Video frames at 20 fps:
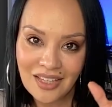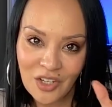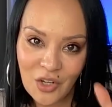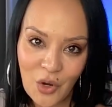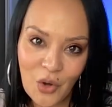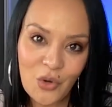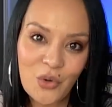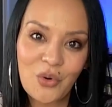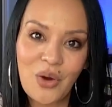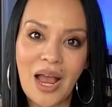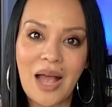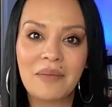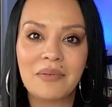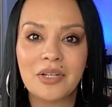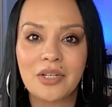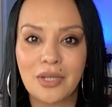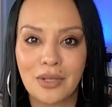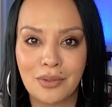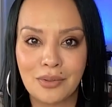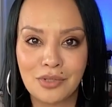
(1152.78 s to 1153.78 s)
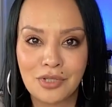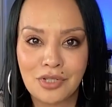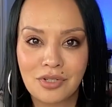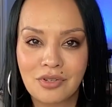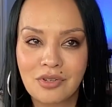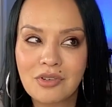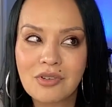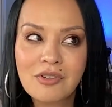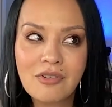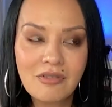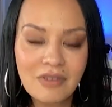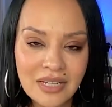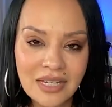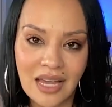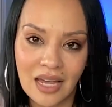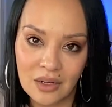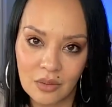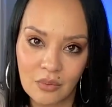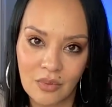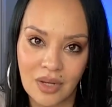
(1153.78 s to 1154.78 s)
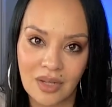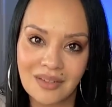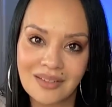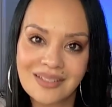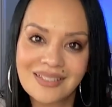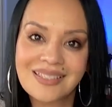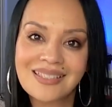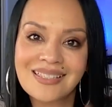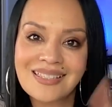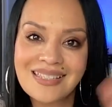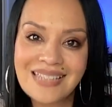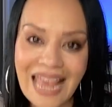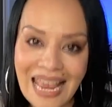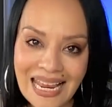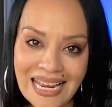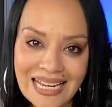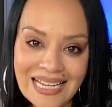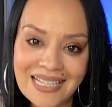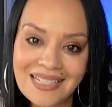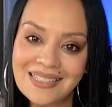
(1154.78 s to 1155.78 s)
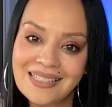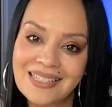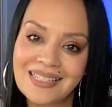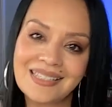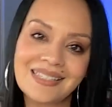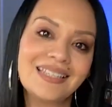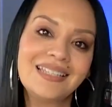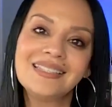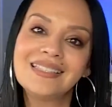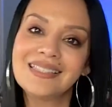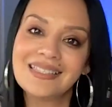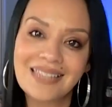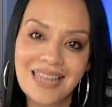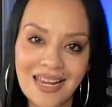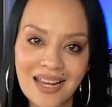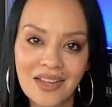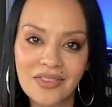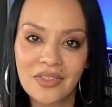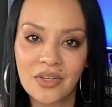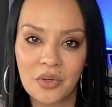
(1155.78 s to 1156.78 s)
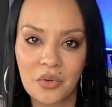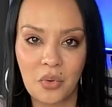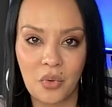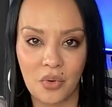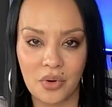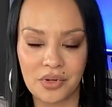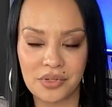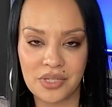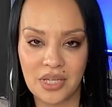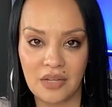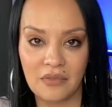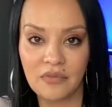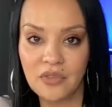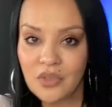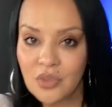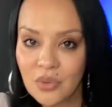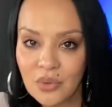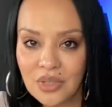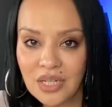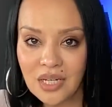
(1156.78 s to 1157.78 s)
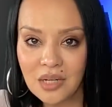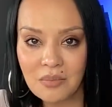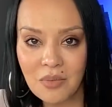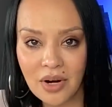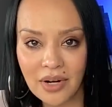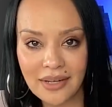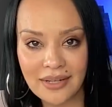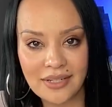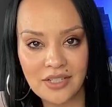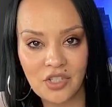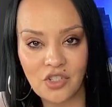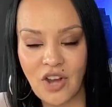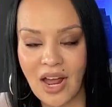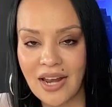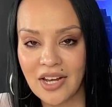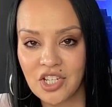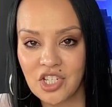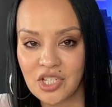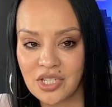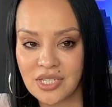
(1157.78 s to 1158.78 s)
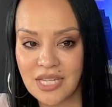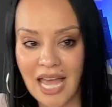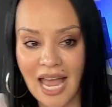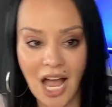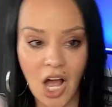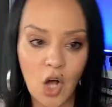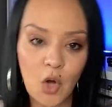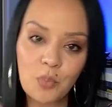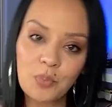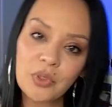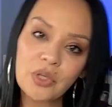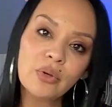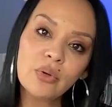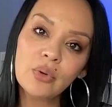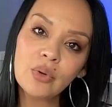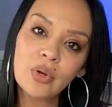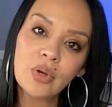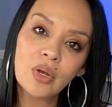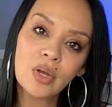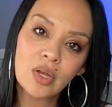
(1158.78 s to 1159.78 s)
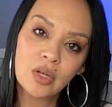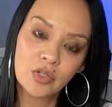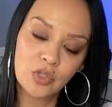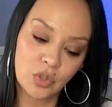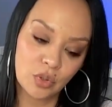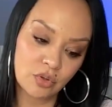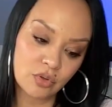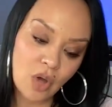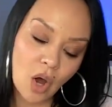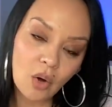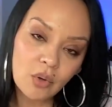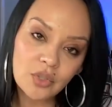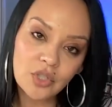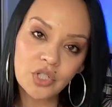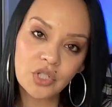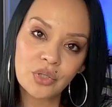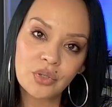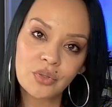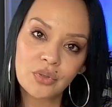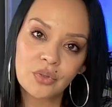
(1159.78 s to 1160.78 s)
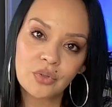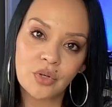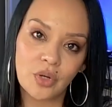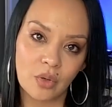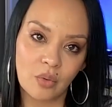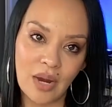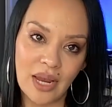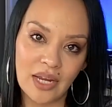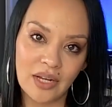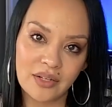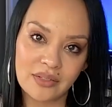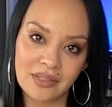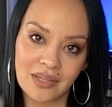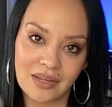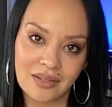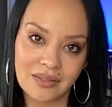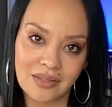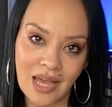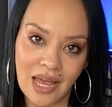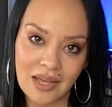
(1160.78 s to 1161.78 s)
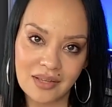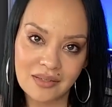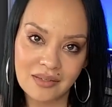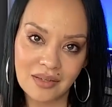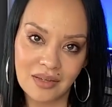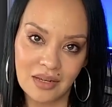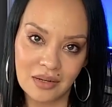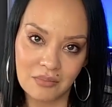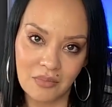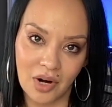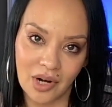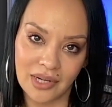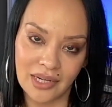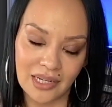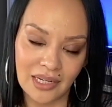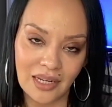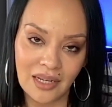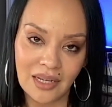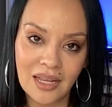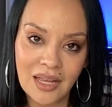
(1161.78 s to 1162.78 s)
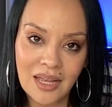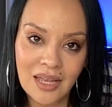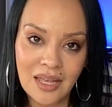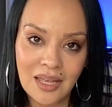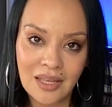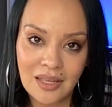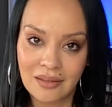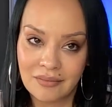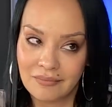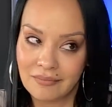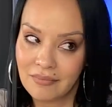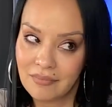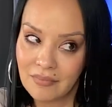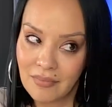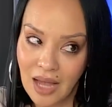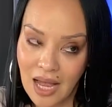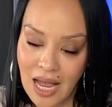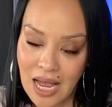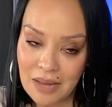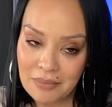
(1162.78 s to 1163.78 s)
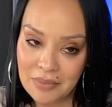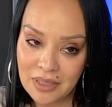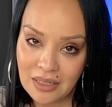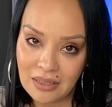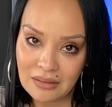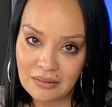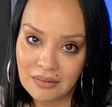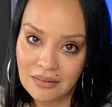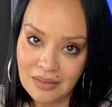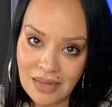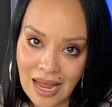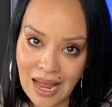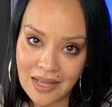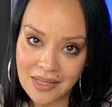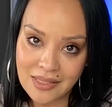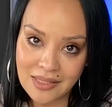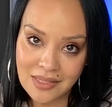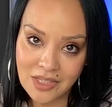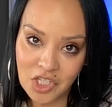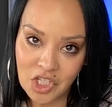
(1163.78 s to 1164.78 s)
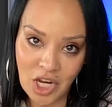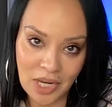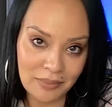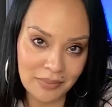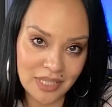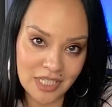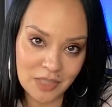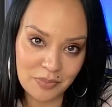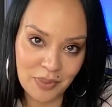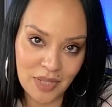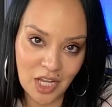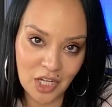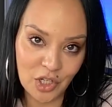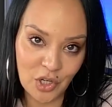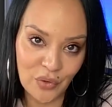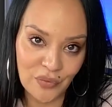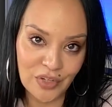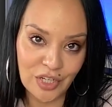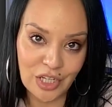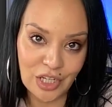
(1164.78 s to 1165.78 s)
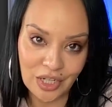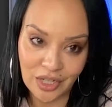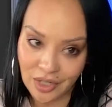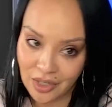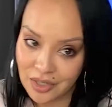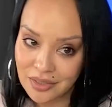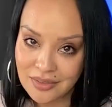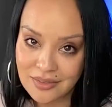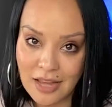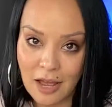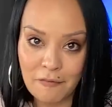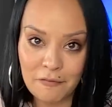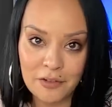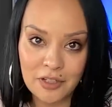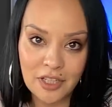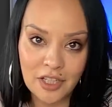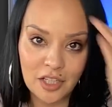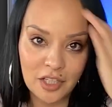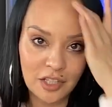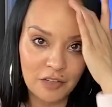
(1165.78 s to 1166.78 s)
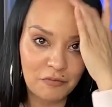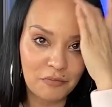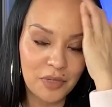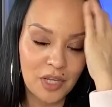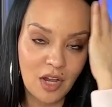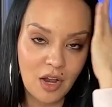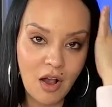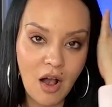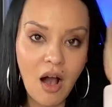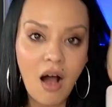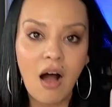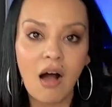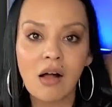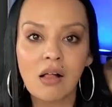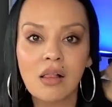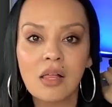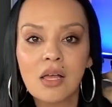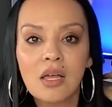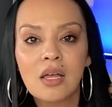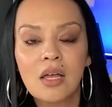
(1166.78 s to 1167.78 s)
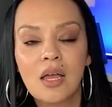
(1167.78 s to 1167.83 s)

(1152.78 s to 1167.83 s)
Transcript: Go grab a coach. Go get one. Stay consistent. Stay on the course. If you need a marketing strategist to help you, to coach you your way to success in marketing, I mean, yes, shameless plug over here. Definitely give me a call.